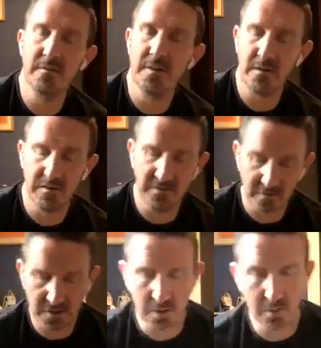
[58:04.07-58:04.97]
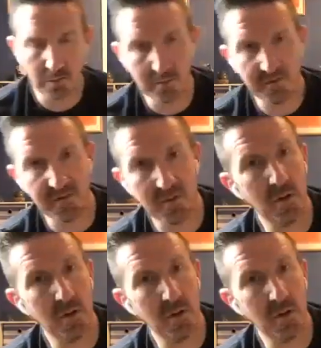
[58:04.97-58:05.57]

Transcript: your fingers, your toes, your